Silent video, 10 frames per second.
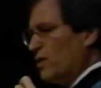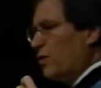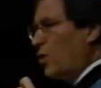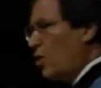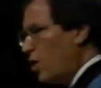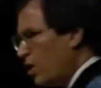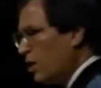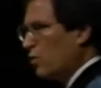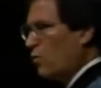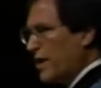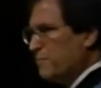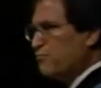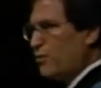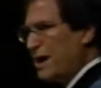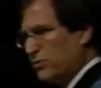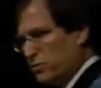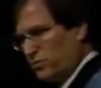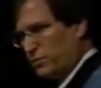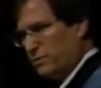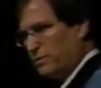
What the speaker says: with all web browsers.